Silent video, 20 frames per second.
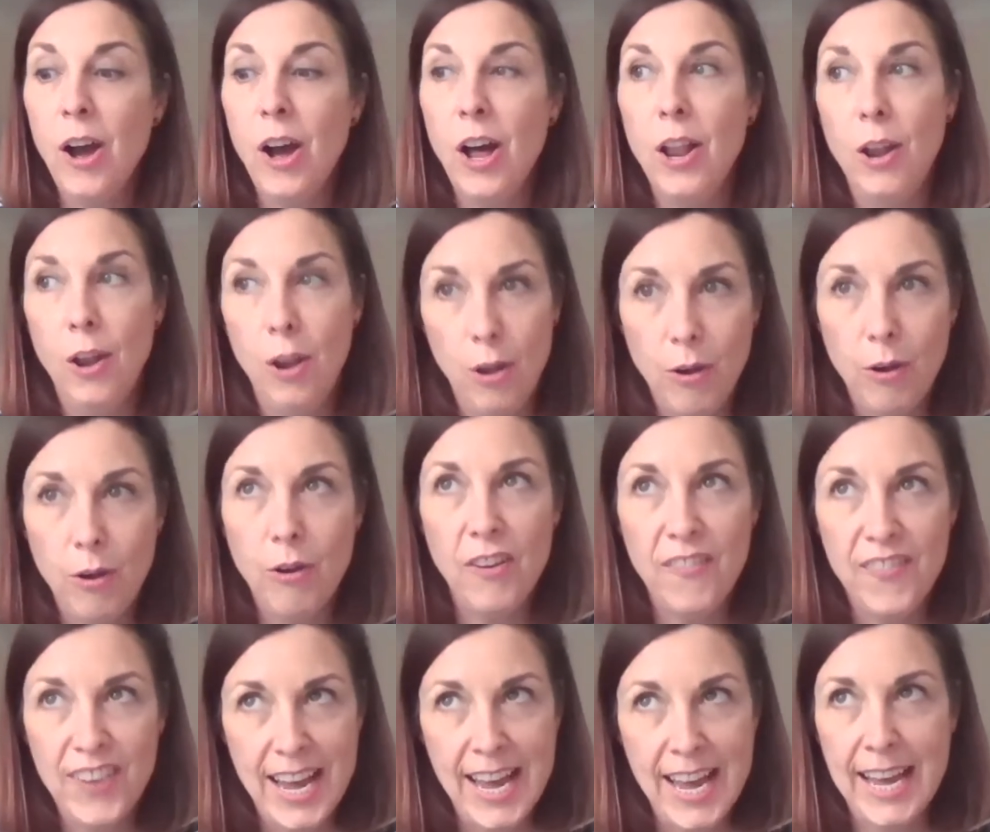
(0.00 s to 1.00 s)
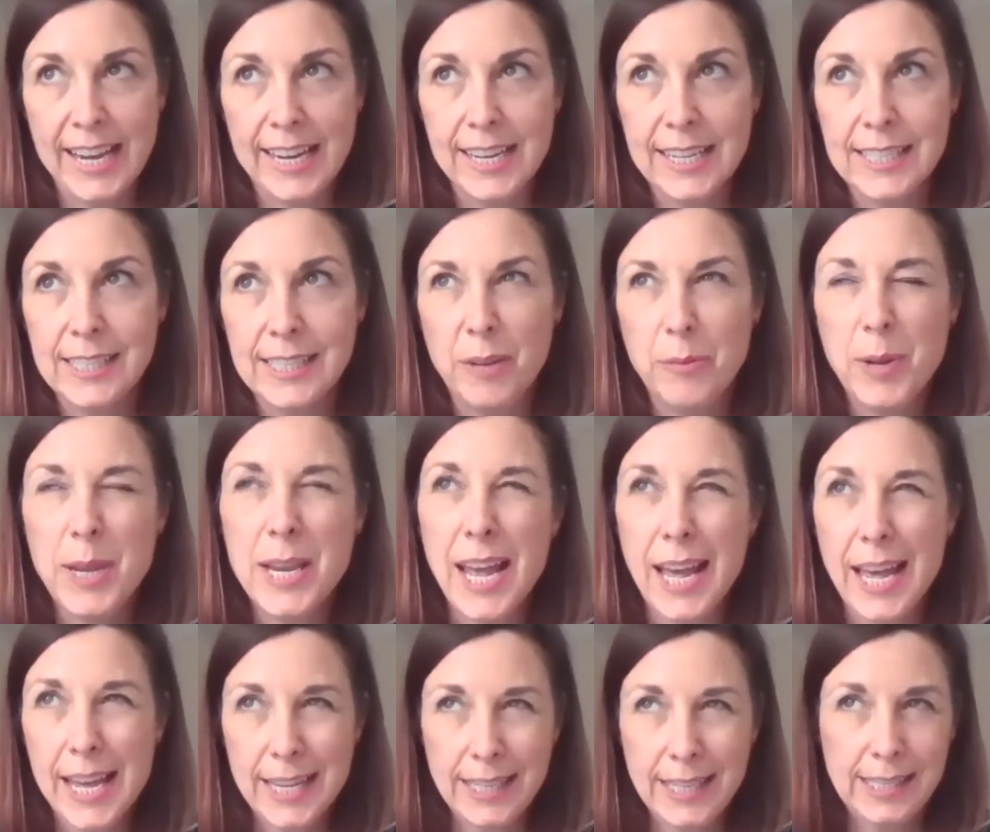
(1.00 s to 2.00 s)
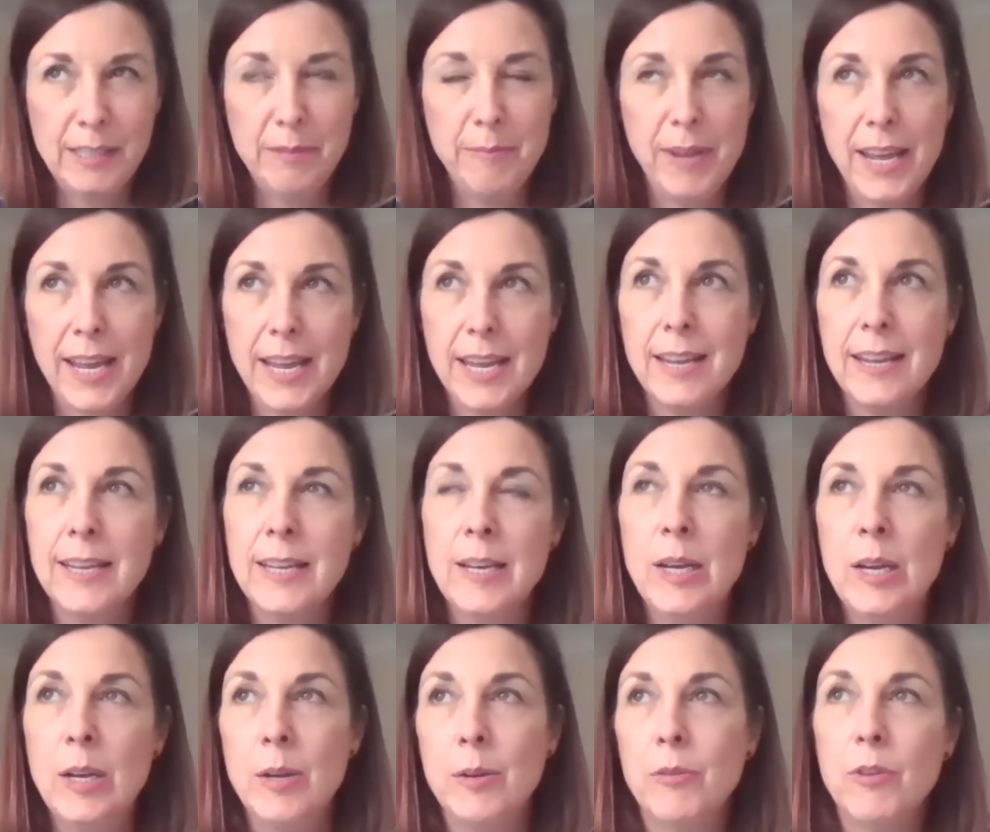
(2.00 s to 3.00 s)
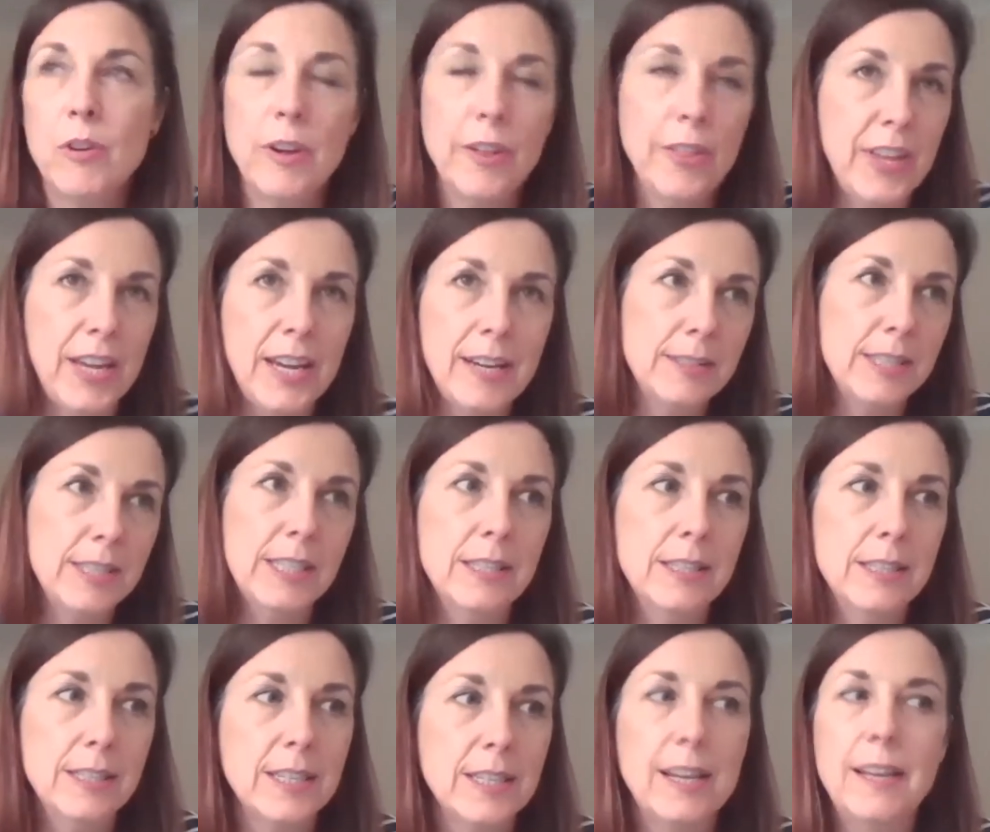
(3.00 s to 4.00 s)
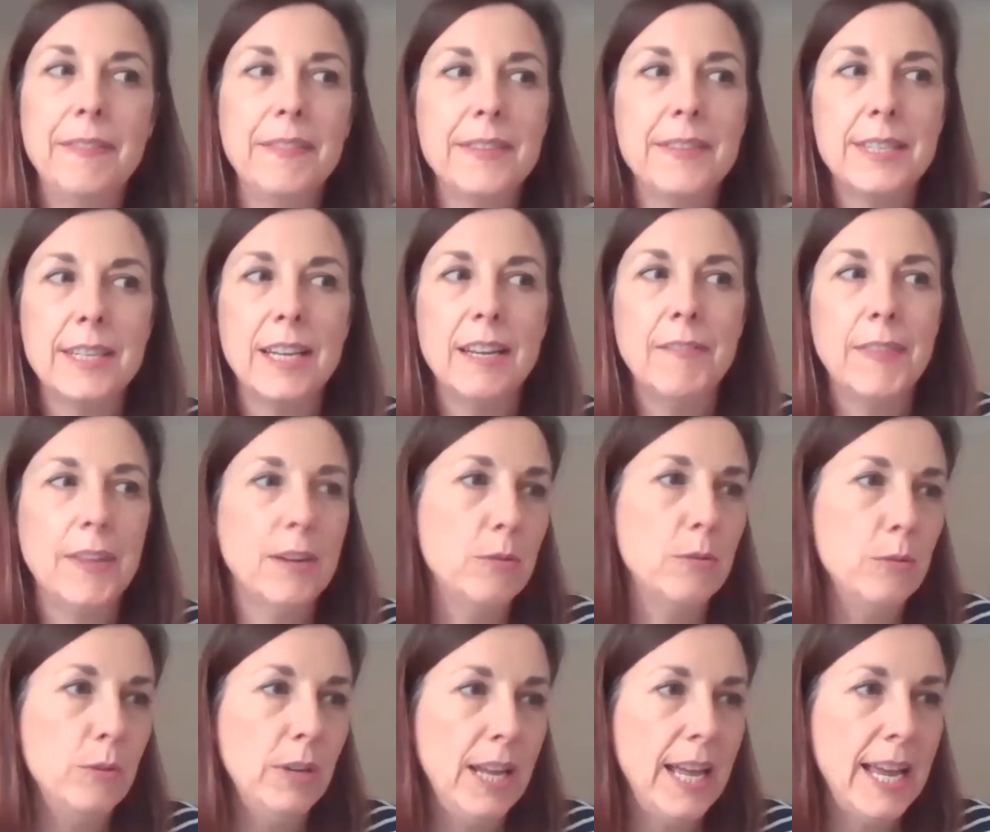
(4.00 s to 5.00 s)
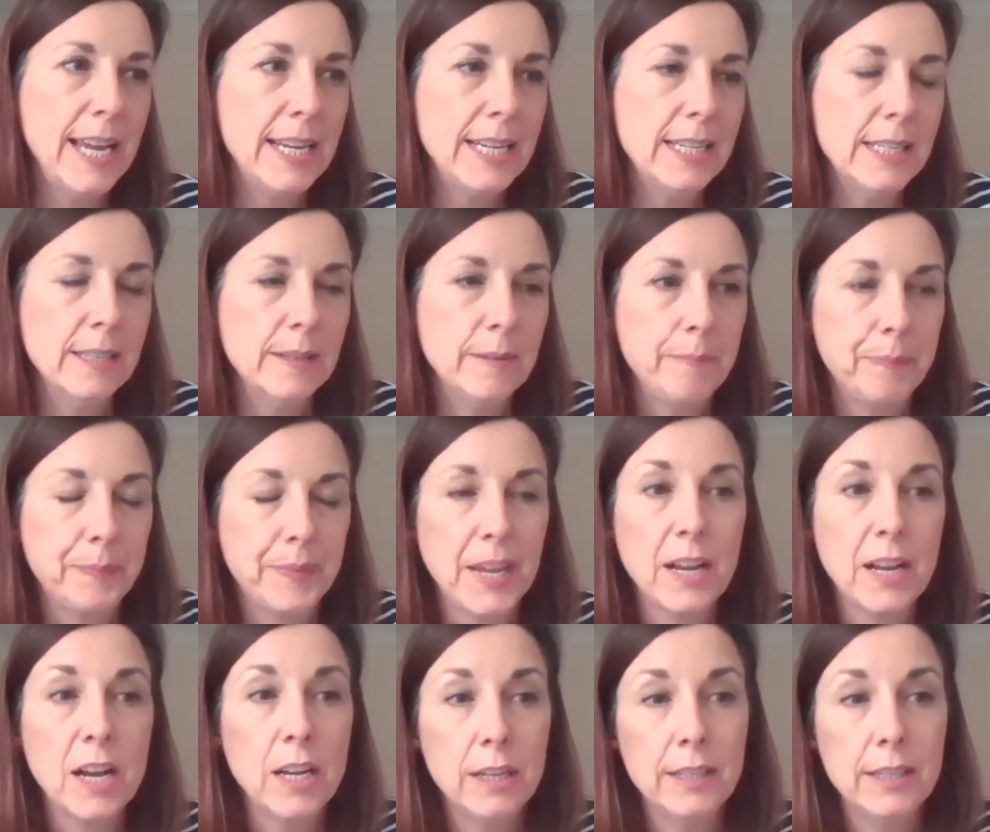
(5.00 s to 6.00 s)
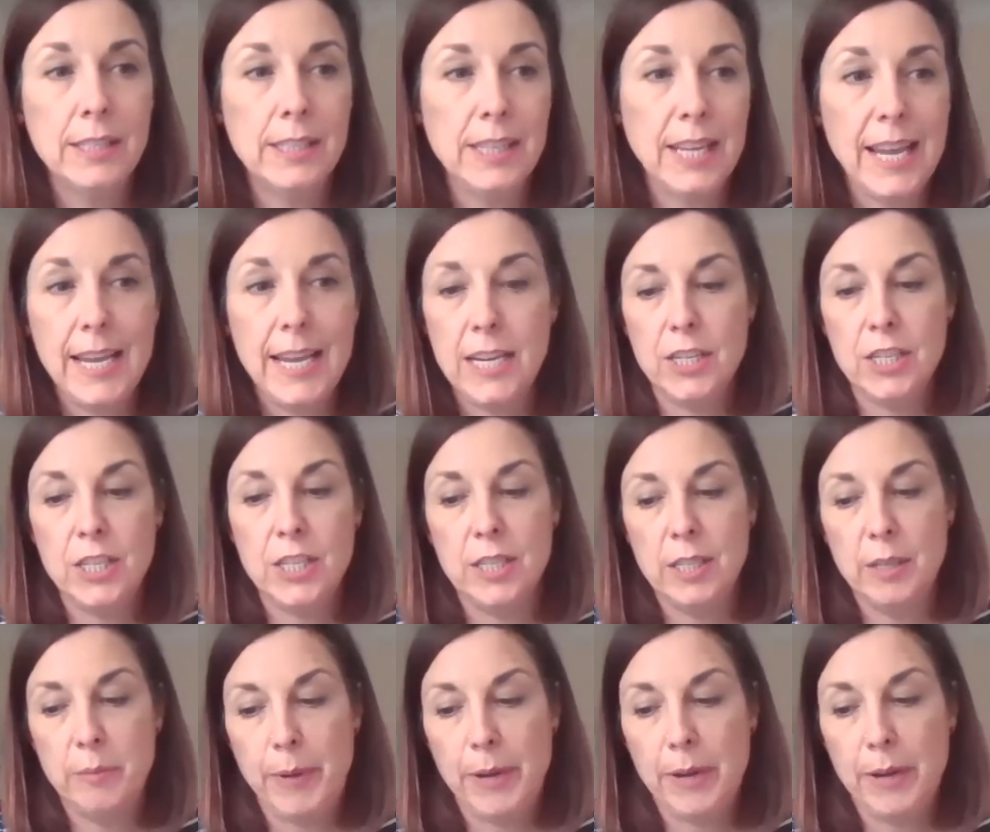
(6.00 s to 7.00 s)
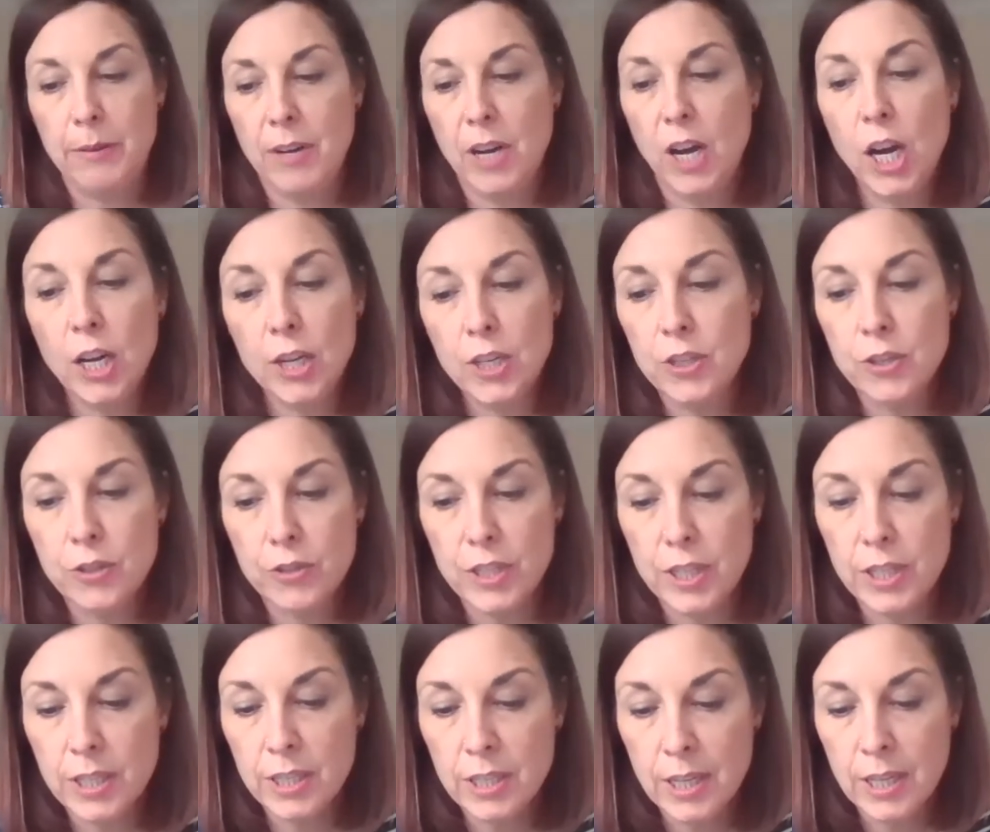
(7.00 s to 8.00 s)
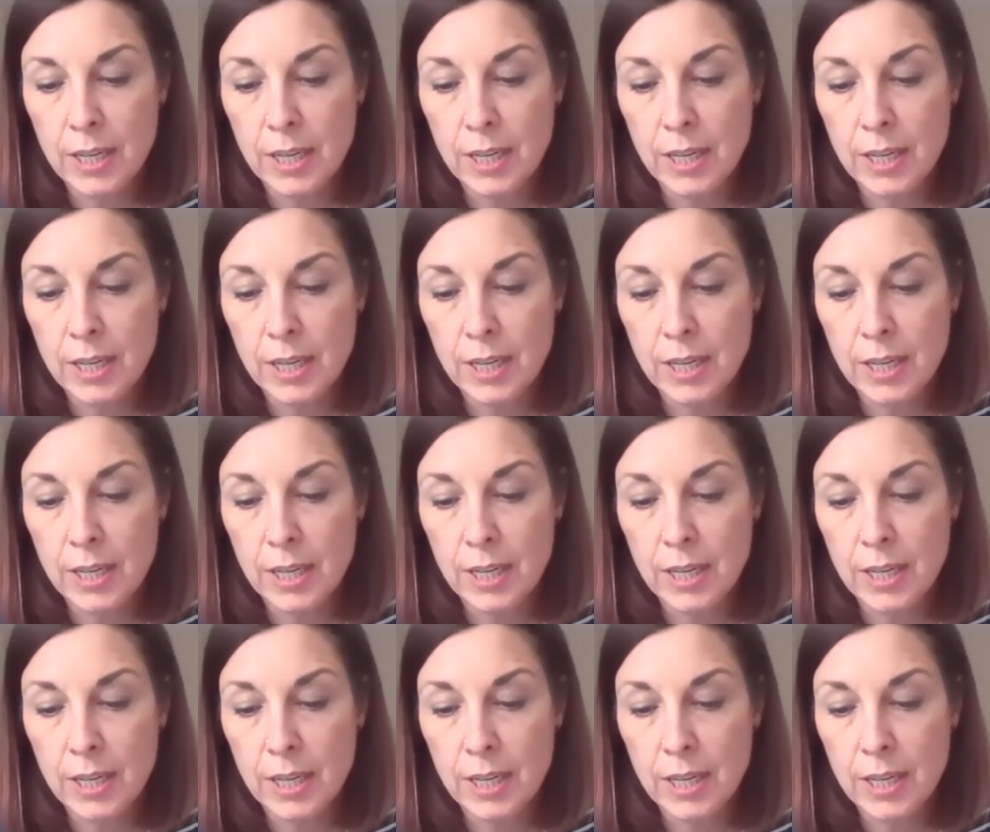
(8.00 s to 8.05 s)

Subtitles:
a lot of eggs. So we estimate we've got 1,000, and if they all laid a cluster each, there's about 100